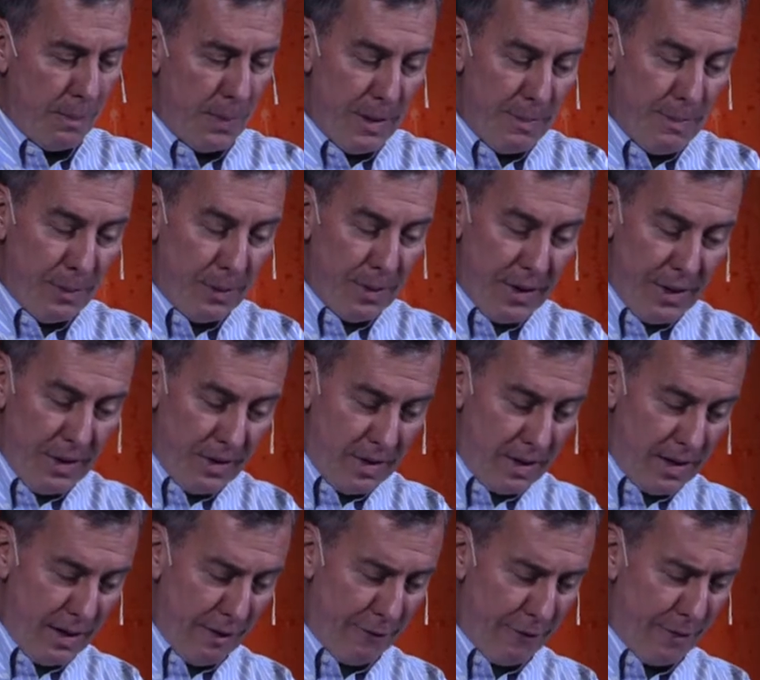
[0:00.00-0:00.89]
People that
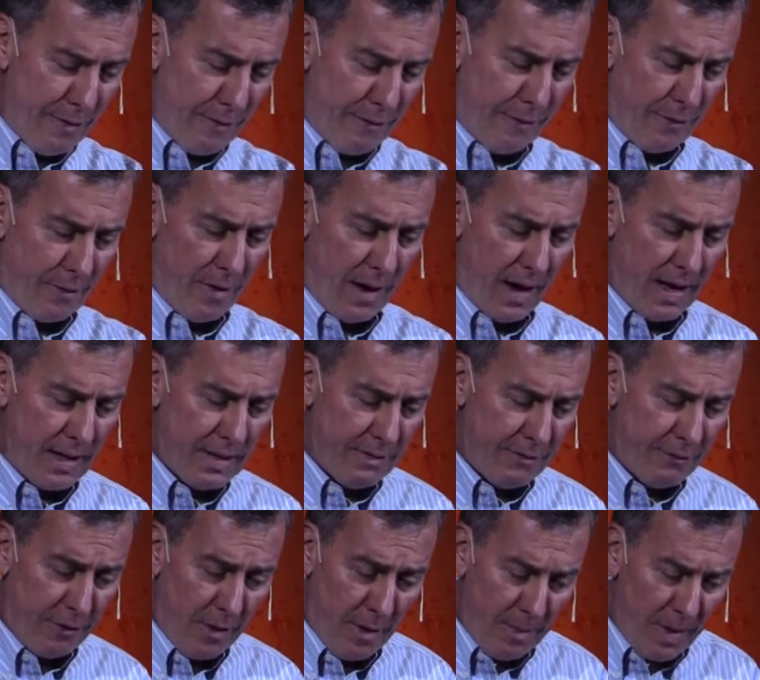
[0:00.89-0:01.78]
are different
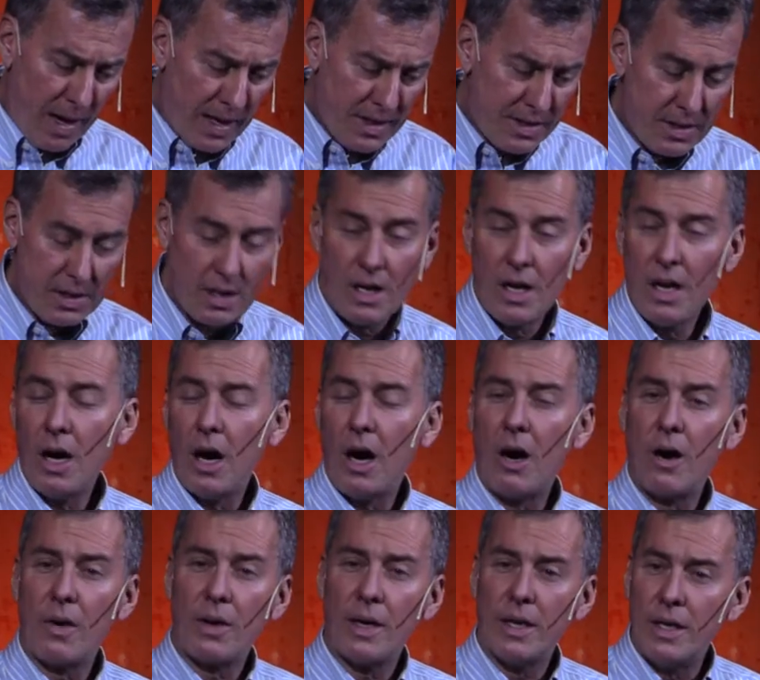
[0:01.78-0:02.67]
from us
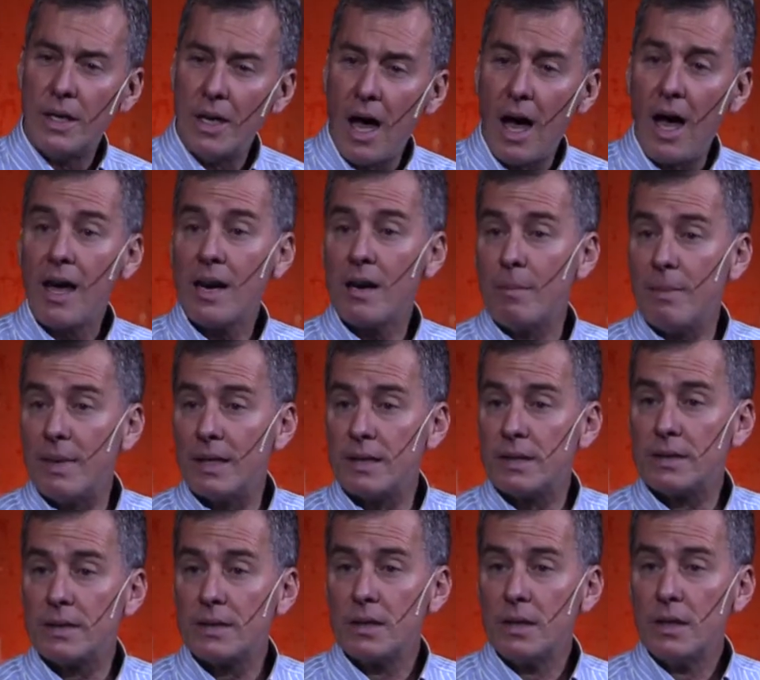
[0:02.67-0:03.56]
are
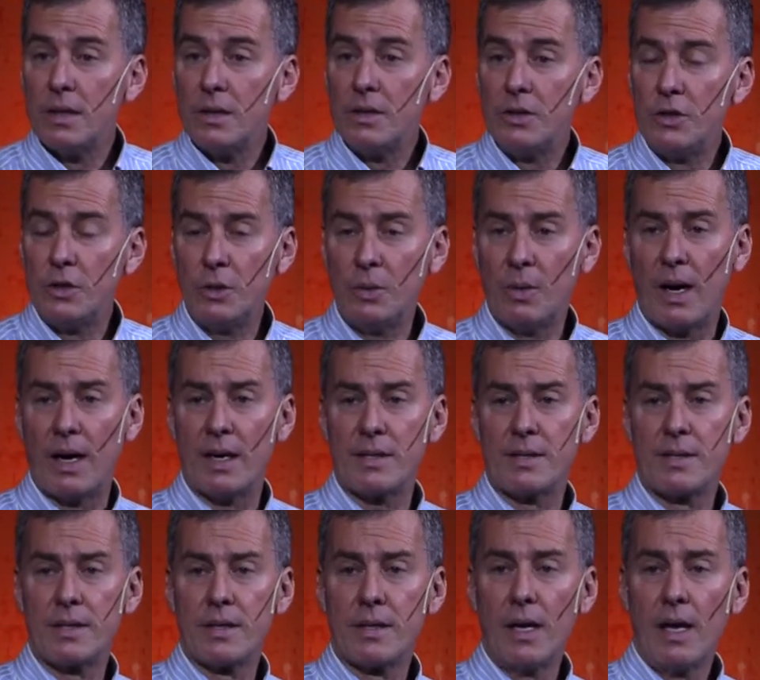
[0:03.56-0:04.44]
anonymous to
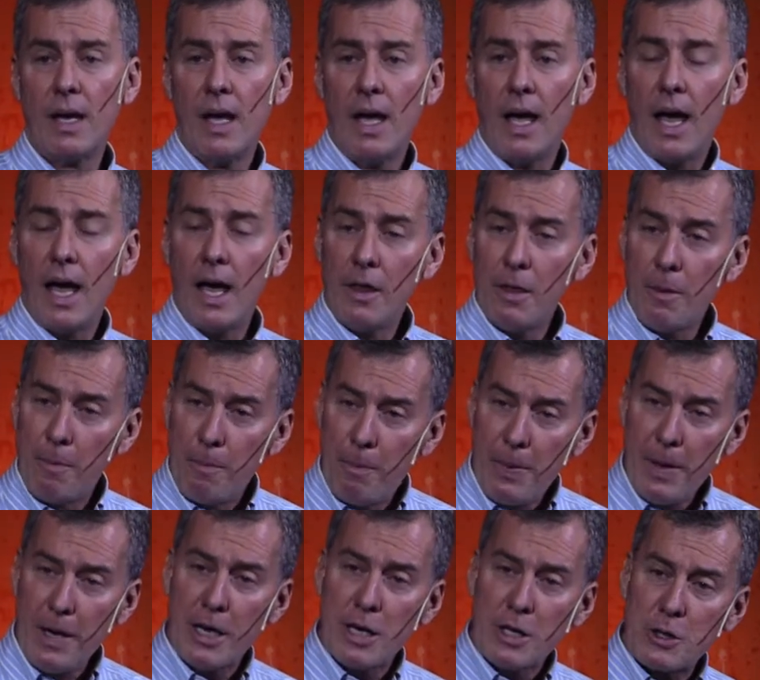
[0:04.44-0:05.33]
us. And the
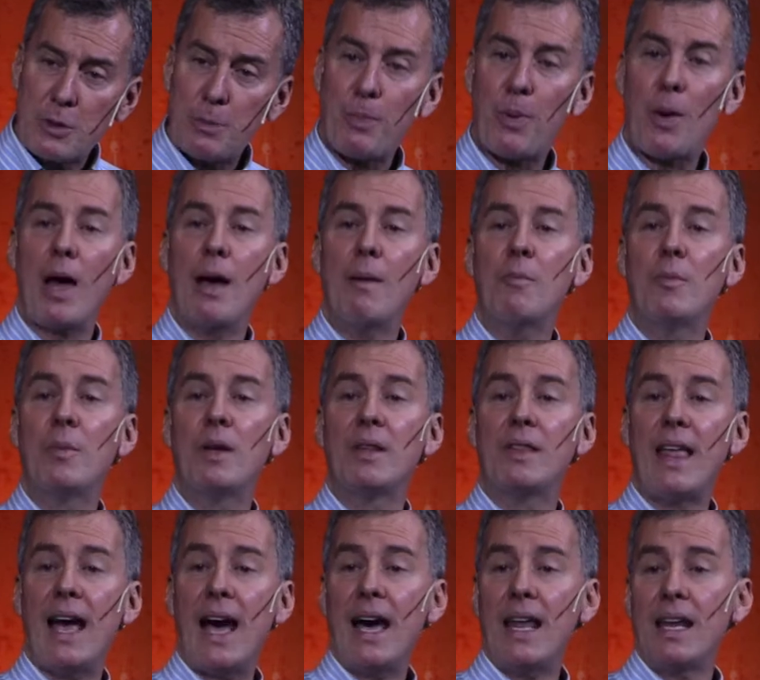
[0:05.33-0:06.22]
biggest problem
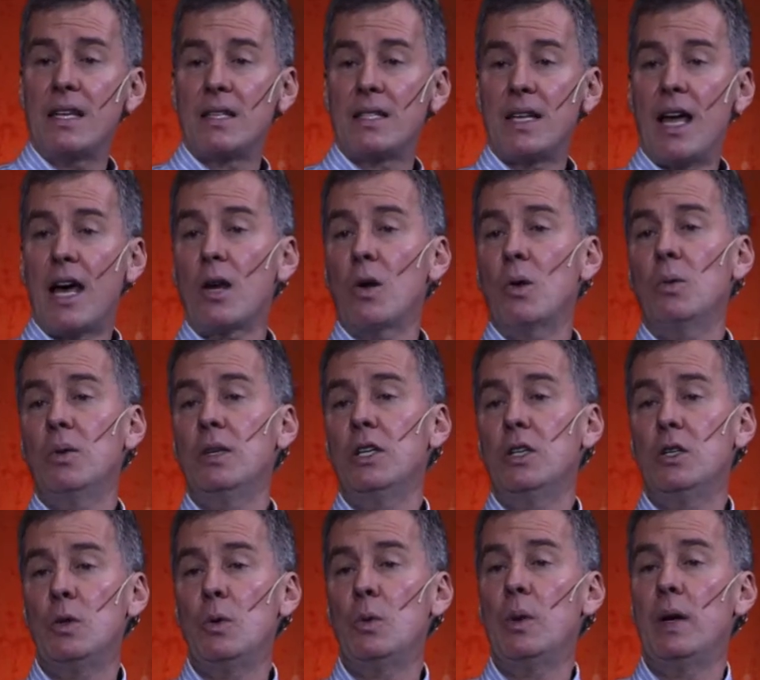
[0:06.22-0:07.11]
with that is not
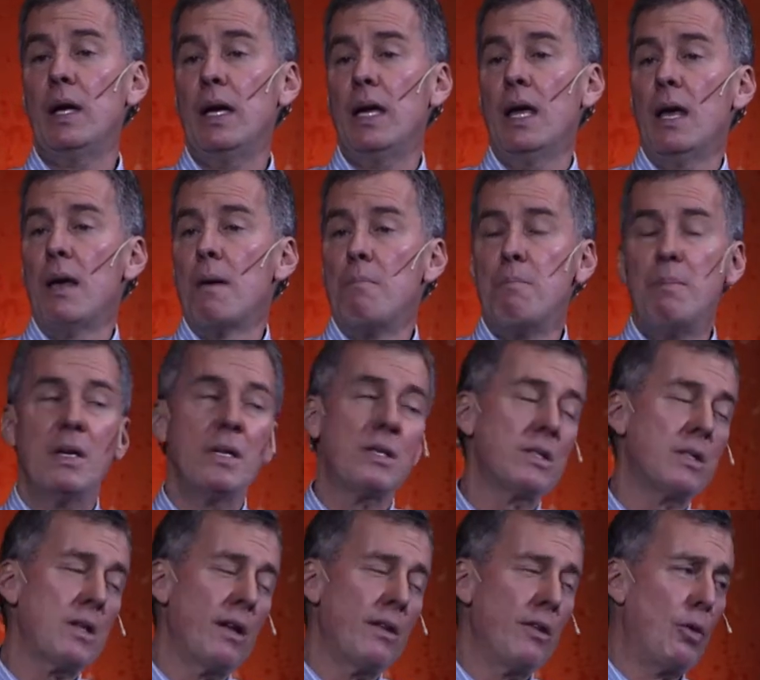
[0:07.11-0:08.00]
only do we
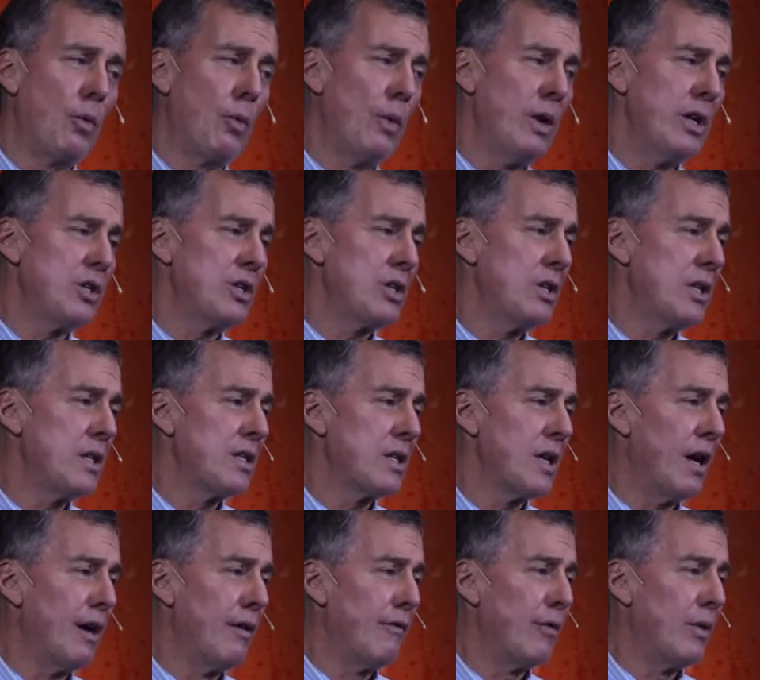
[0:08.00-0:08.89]
miss the
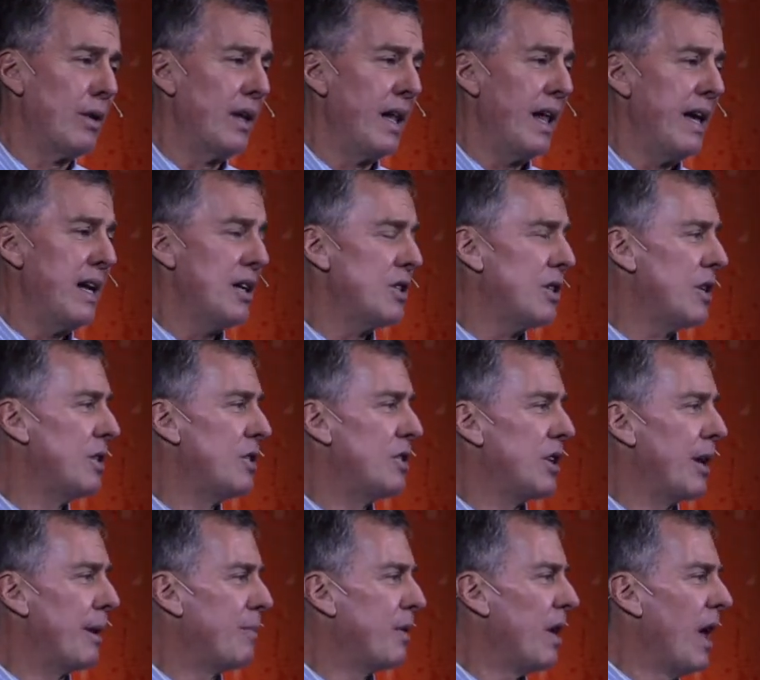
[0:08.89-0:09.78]
richness of
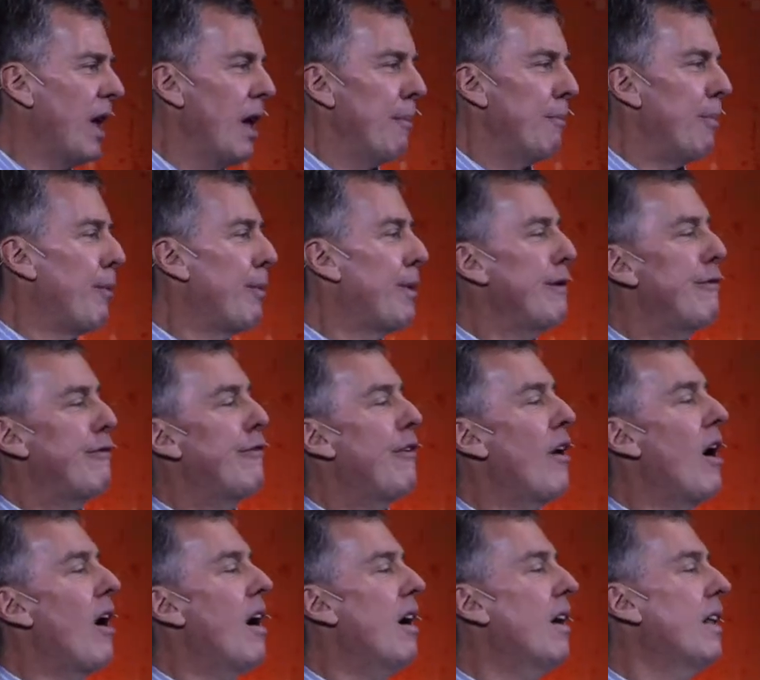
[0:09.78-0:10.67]
relationships, but we
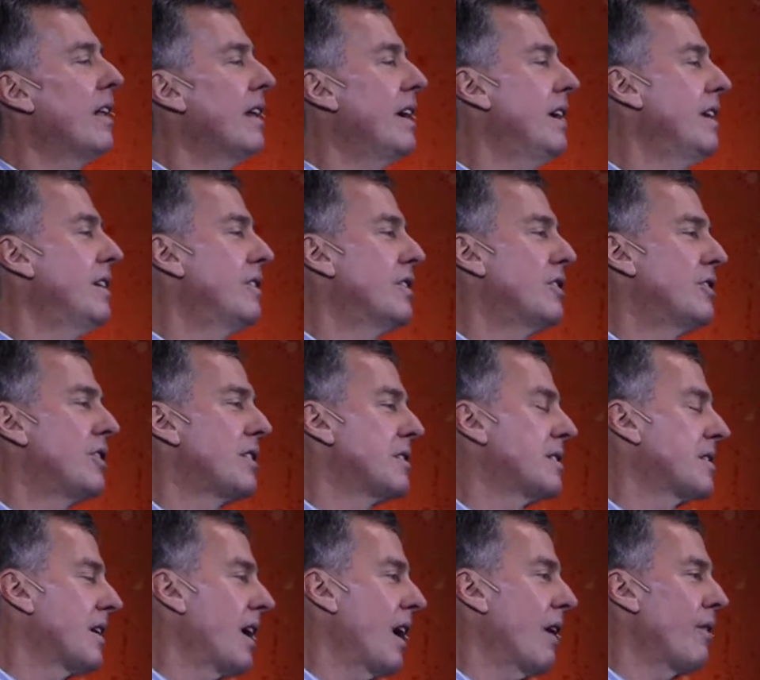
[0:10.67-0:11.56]
fall into
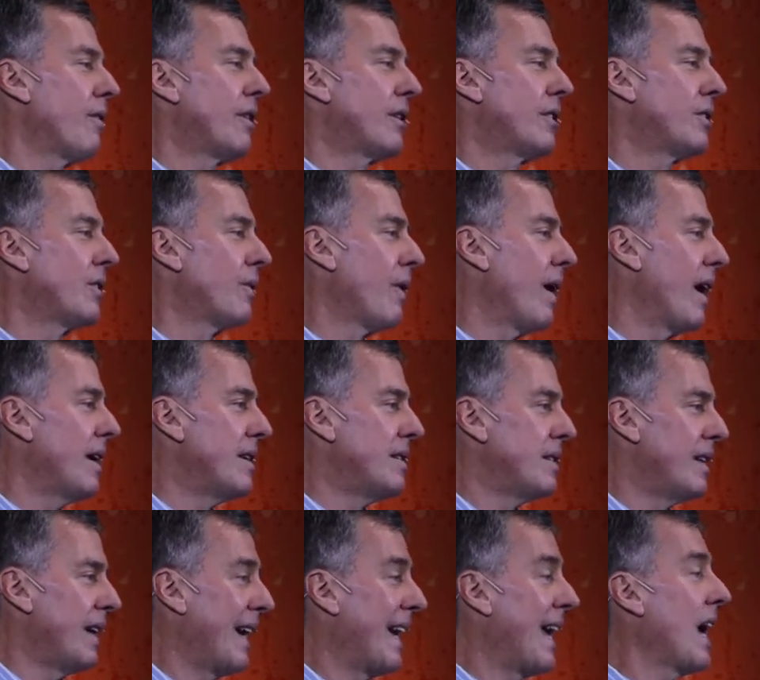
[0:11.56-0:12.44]
just
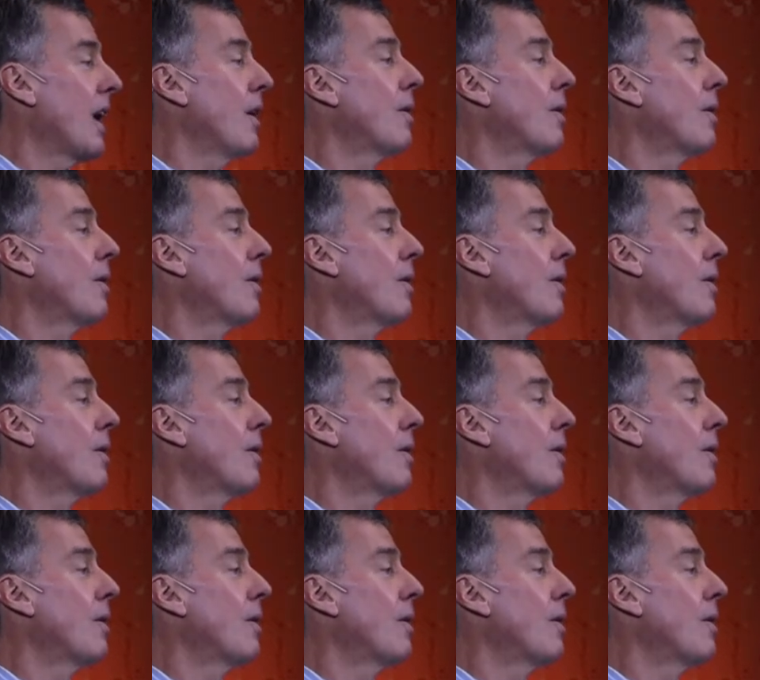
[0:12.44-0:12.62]
caricaturizing